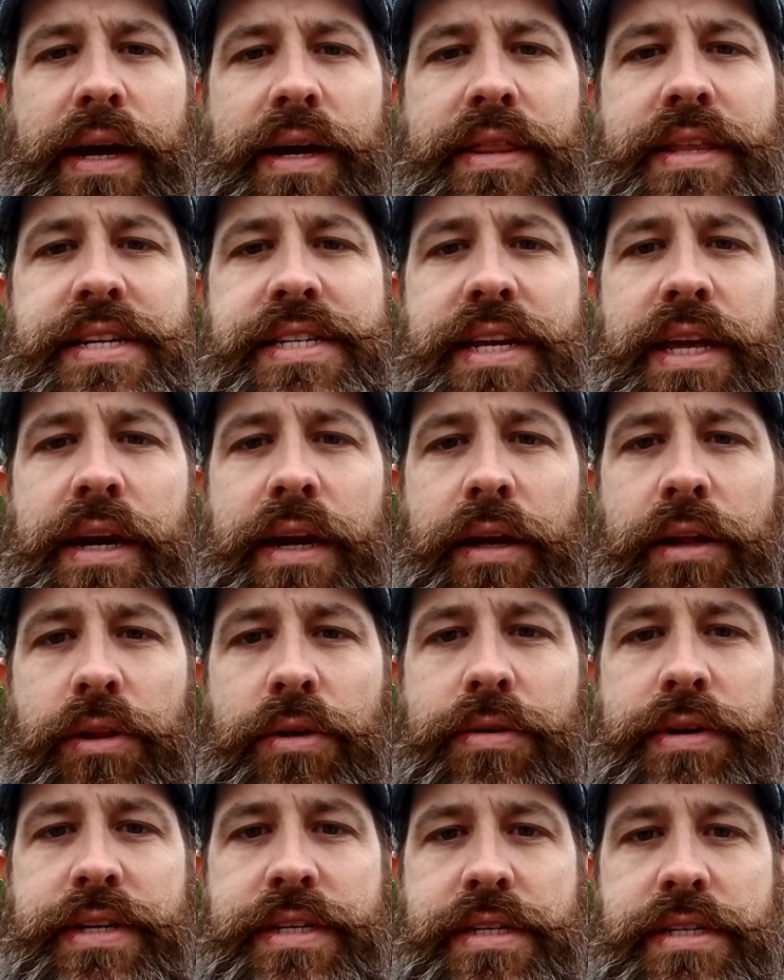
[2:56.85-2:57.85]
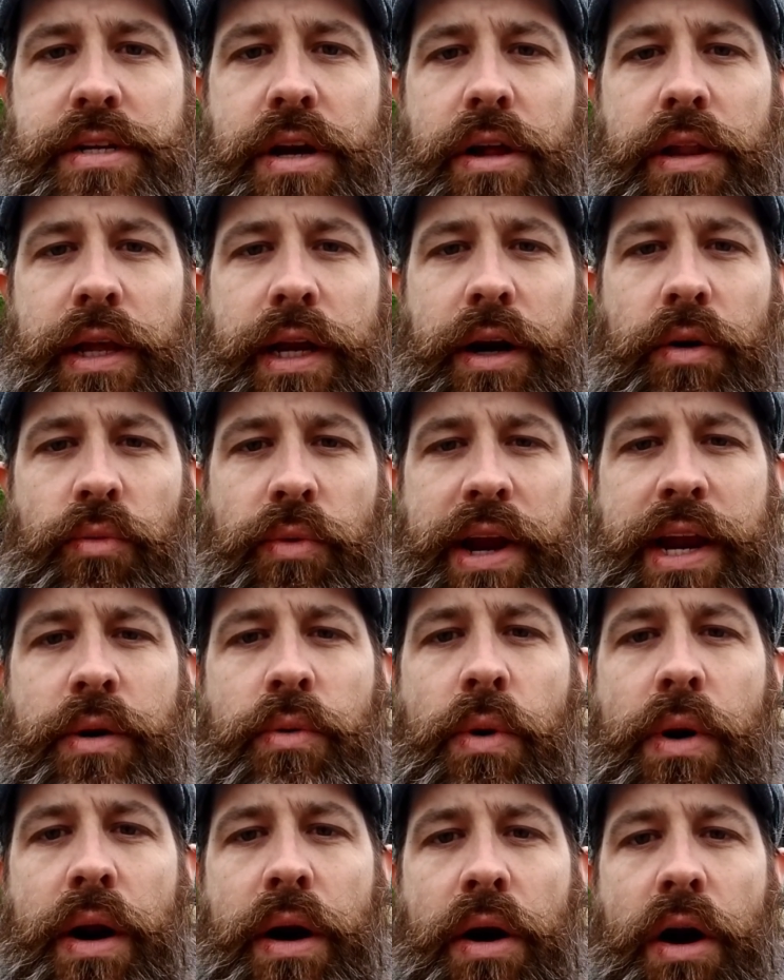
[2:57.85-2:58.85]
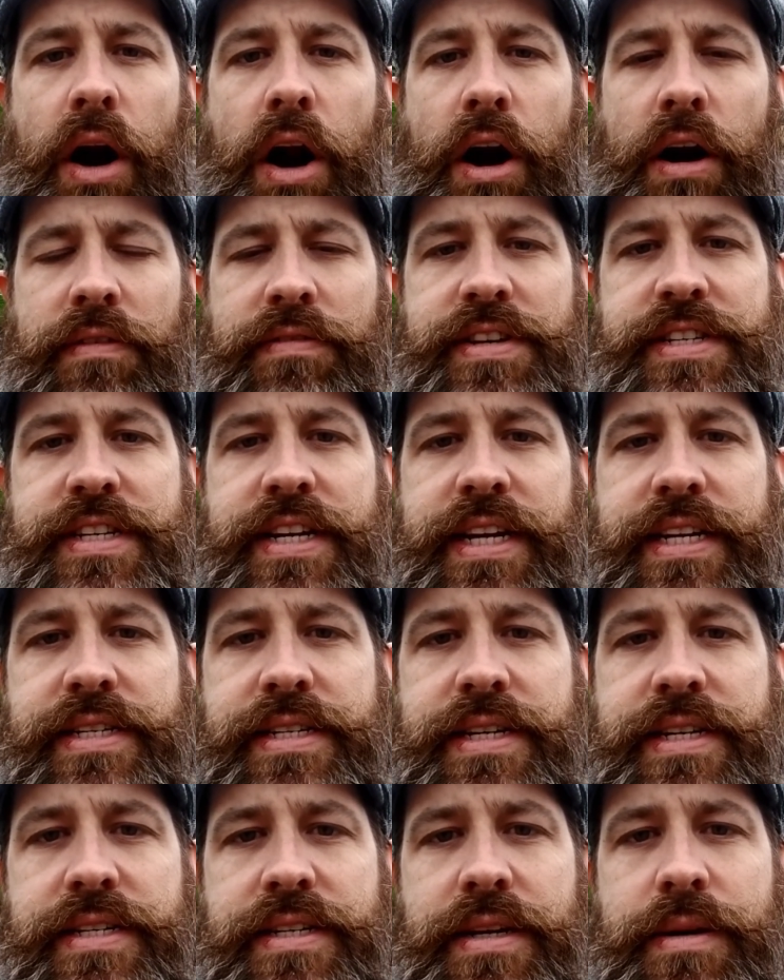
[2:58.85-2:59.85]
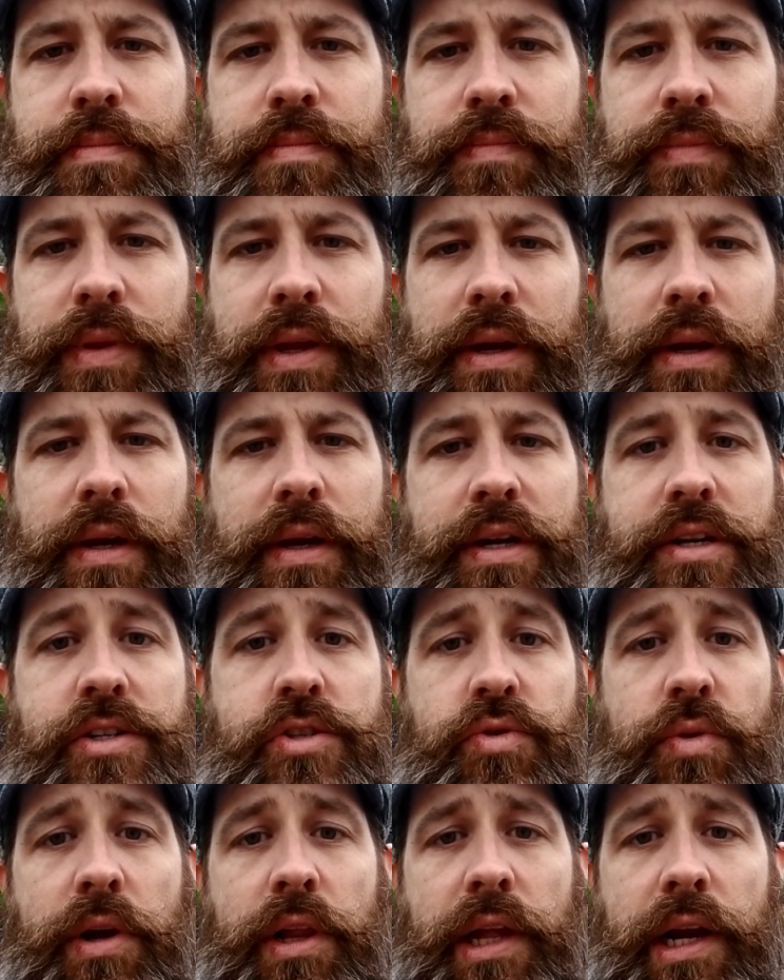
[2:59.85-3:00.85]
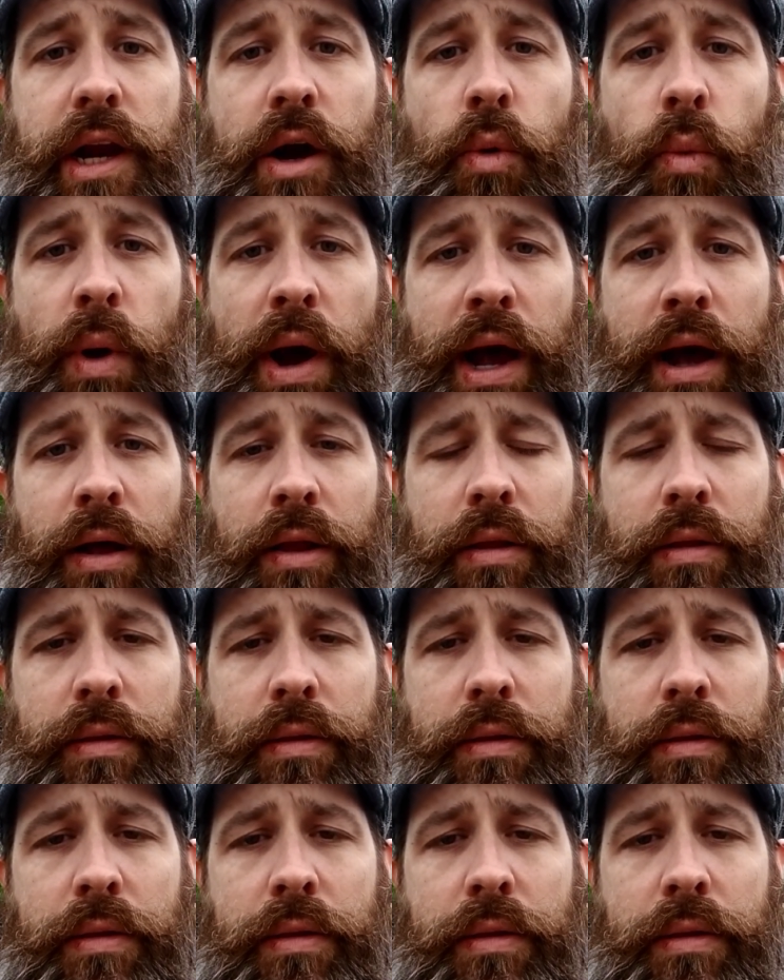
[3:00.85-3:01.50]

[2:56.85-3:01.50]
This can include installing a rainwater harvesting system, drilling a well,